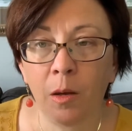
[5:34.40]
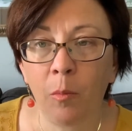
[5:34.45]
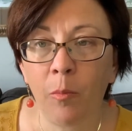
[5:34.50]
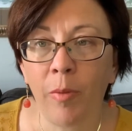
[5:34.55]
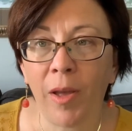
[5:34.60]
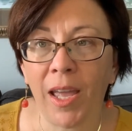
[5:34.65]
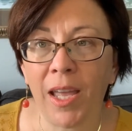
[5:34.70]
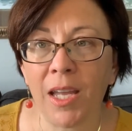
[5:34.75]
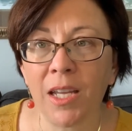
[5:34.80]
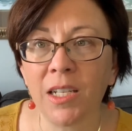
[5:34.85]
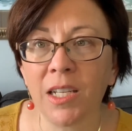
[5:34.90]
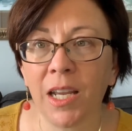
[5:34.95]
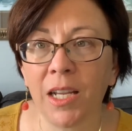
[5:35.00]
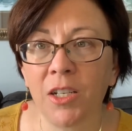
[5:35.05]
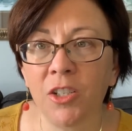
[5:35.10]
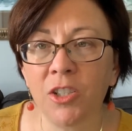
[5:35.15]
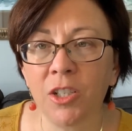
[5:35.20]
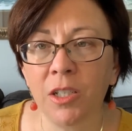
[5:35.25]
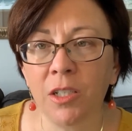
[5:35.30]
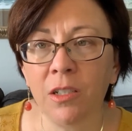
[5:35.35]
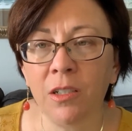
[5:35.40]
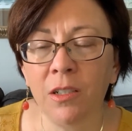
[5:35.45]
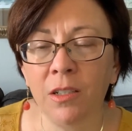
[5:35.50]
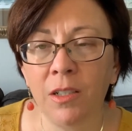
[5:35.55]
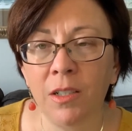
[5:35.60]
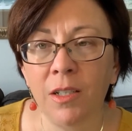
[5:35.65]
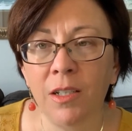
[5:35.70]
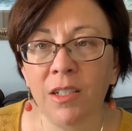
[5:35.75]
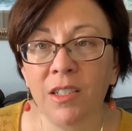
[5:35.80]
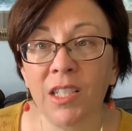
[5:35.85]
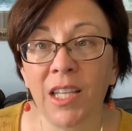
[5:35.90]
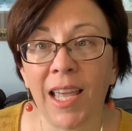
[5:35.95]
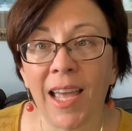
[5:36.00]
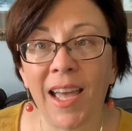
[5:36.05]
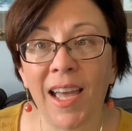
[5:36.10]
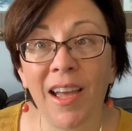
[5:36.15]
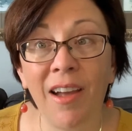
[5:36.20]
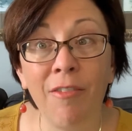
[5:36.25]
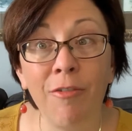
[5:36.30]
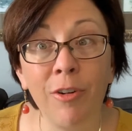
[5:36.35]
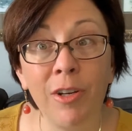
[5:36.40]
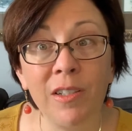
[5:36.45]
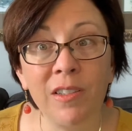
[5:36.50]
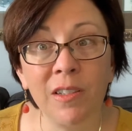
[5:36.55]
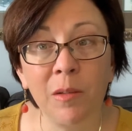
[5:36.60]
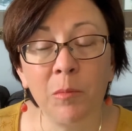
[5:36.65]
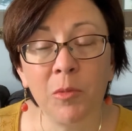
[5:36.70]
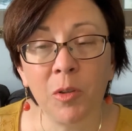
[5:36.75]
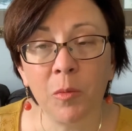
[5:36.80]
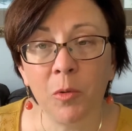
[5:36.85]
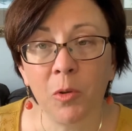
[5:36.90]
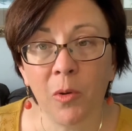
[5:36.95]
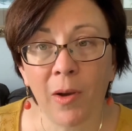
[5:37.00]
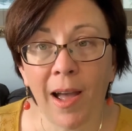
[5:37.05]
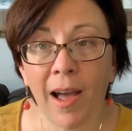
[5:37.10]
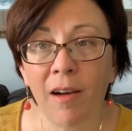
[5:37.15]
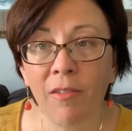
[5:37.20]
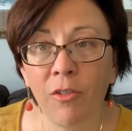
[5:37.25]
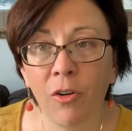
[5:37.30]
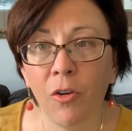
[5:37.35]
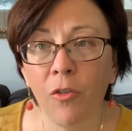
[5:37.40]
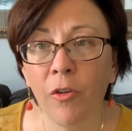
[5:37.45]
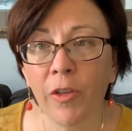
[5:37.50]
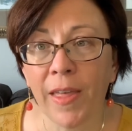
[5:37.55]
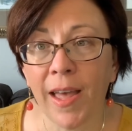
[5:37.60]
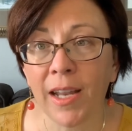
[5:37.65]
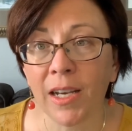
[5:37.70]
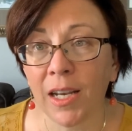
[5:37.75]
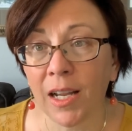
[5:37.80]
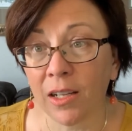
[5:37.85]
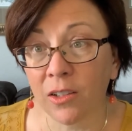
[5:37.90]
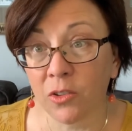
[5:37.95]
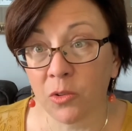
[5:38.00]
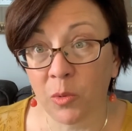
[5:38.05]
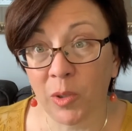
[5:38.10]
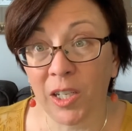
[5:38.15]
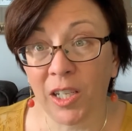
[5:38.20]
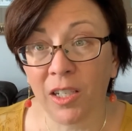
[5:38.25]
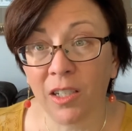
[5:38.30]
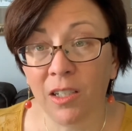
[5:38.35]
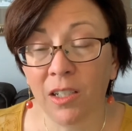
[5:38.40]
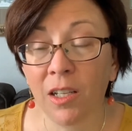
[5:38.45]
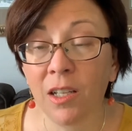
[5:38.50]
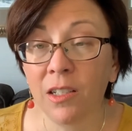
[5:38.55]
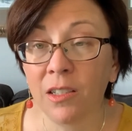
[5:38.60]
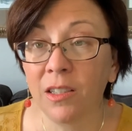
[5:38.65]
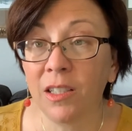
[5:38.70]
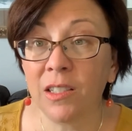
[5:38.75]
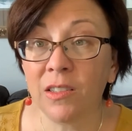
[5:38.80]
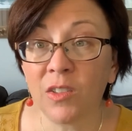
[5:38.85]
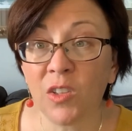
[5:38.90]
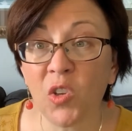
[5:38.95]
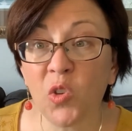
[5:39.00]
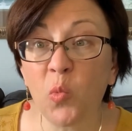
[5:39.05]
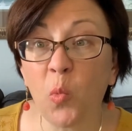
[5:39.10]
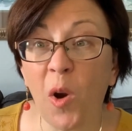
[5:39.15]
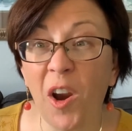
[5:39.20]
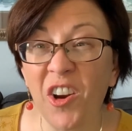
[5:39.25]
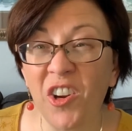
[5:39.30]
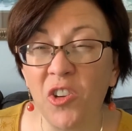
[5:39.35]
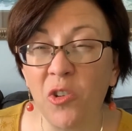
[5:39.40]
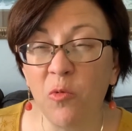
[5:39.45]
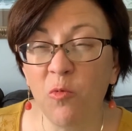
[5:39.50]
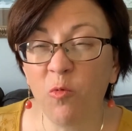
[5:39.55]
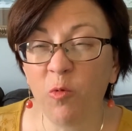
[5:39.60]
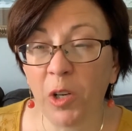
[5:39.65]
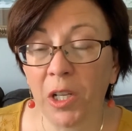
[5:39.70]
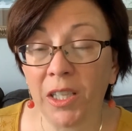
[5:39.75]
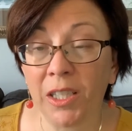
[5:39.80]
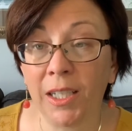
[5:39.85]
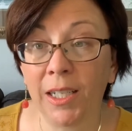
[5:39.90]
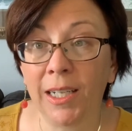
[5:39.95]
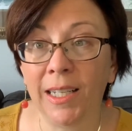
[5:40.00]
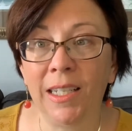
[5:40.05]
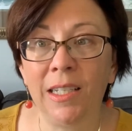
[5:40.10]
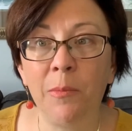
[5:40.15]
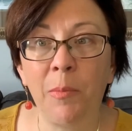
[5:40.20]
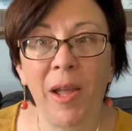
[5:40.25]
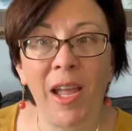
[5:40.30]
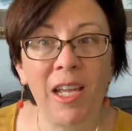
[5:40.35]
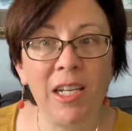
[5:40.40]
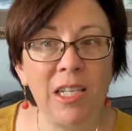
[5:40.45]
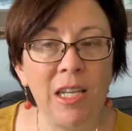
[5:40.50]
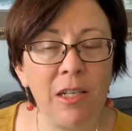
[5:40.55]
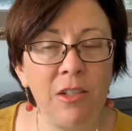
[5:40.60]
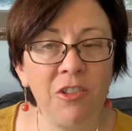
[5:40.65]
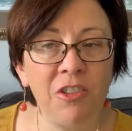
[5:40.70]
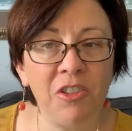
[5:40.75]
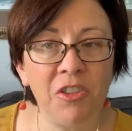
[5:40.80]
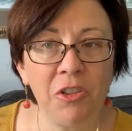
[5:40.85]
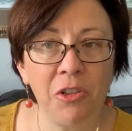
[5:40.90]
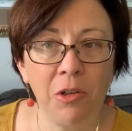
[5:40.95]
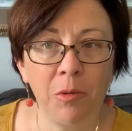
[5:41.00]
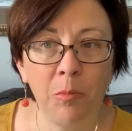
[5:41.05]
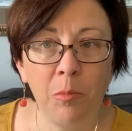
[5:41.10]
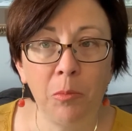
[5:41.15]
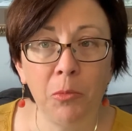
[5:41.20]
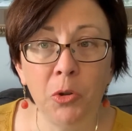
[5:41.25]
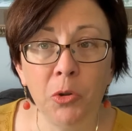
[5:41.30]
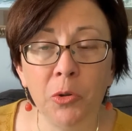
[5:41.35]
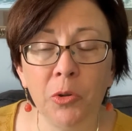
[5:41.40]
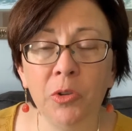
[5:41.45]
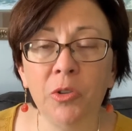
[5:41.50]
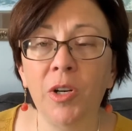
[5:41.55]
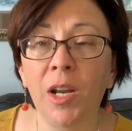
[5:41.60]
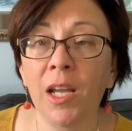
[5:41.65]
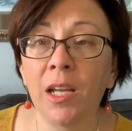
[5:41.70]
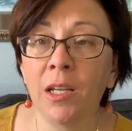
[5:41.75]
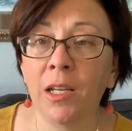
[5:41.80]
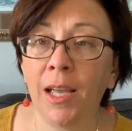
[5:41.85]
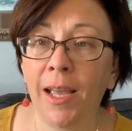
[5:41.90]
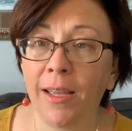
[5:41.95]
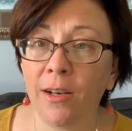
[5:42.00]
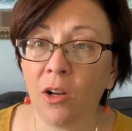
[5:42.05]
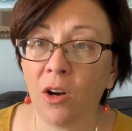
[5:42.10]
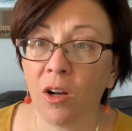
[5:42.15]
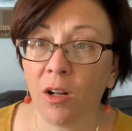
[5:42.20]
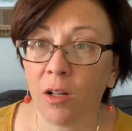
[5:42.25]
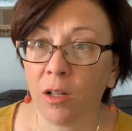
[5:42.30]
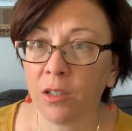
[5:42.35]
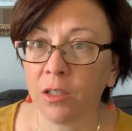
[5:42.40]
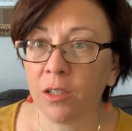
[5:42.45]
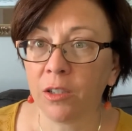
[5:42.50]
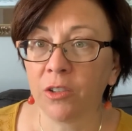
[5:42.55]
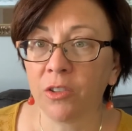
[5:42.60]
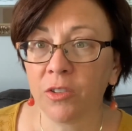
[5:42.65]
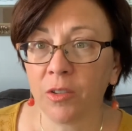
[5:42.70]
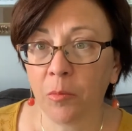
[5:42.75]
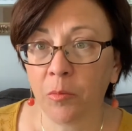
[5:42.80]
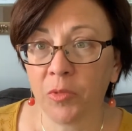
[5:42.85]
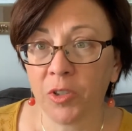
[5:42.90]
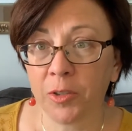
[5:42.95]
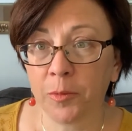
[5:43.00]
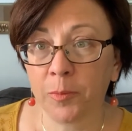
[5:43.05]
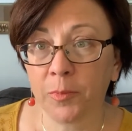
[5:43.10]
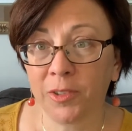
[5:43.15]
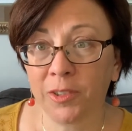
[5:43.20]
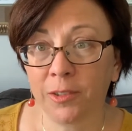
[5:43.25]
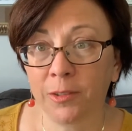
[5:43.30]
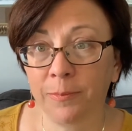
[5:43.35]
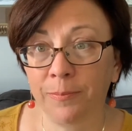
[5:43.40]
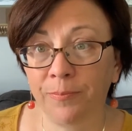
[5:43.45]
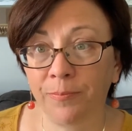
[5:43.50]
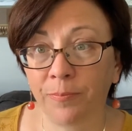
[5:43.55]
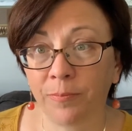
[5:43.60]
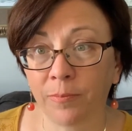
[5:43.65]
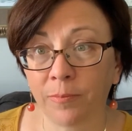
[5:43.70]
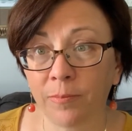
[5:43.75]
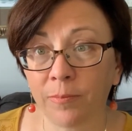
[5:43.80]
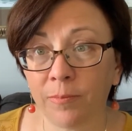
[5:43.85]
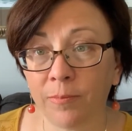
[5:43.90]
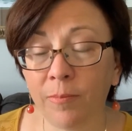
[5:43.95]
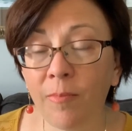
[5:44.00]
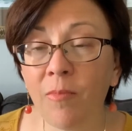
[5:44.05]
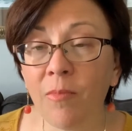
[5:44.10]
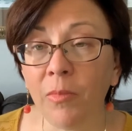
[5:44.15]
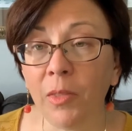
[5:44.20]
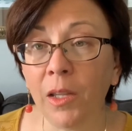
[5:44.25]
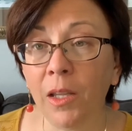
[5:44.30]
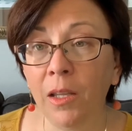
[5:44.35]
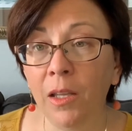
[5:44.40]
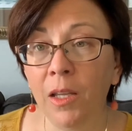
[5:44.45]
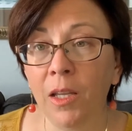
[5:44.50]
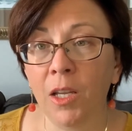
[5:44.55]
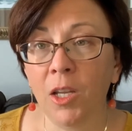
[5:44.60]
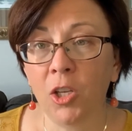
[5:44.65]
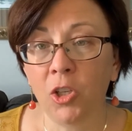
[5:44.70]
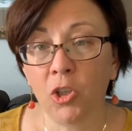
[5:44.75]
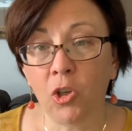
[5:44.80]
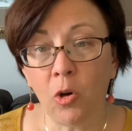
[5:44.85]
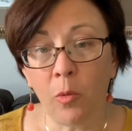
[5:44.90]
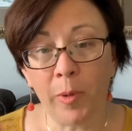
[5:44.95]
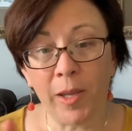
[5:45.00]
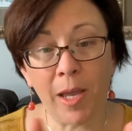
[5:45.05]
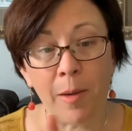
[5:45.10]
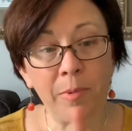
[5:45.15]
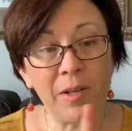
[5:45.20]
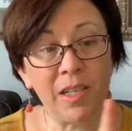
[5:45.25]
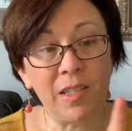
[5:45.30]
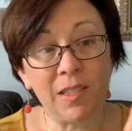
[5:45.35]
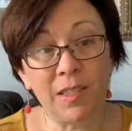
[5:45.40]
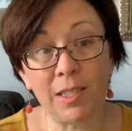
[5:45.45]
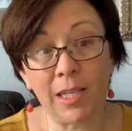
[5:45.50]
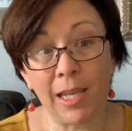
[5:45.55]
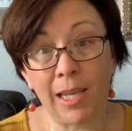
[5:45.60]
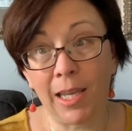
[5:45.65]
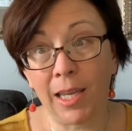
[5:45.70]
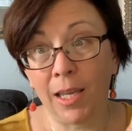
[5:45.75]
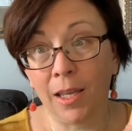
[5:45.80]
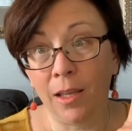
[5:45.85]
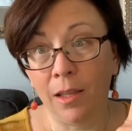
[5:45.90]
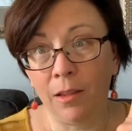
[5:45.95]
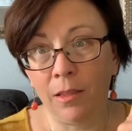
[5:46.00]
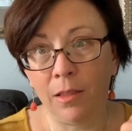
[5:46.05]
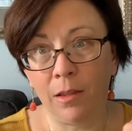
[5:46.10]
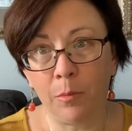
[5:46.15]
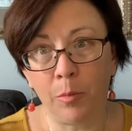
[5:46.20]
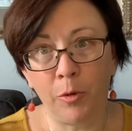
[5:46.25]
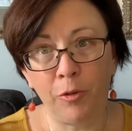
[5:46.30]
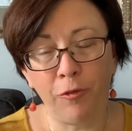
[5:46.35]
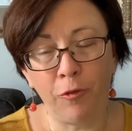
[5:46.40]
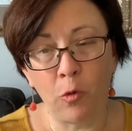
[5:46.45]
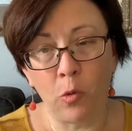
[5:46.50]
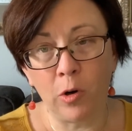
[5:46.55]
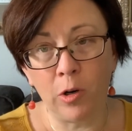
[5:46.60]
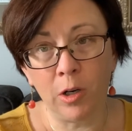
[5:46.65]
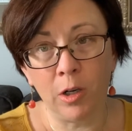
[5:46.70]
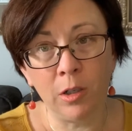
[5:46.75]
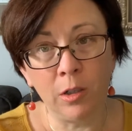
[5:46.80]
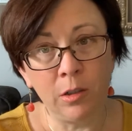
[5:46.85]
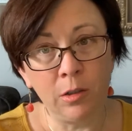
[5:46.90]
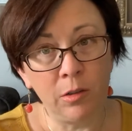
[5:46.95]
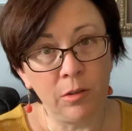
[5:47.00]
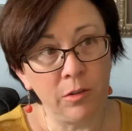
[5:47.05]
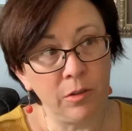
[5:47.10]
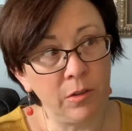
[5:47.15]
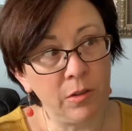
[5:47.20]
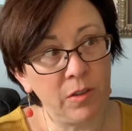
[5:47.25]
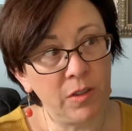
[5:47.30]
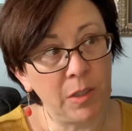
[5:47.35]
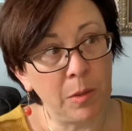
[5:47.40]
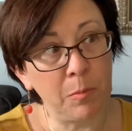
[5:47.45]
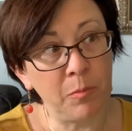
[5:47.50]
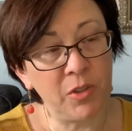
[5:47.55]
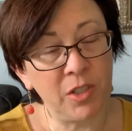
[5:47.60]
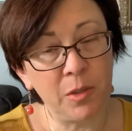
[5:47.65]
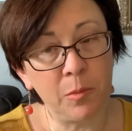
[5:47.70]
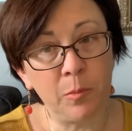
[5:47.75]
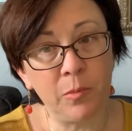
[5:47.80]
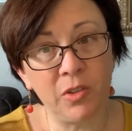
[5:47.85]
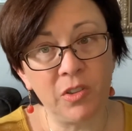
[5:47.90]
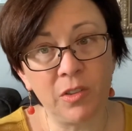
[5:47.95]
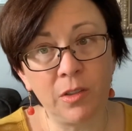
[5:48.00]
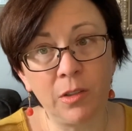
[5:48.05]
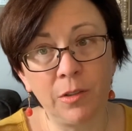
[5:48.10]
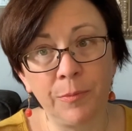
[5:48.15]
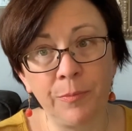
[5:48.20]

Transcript: Pay attention to every symptom you have over that next week. This is where you really need to pay attention to your mood and all your symptoms. You'll be able to see the before symptoms,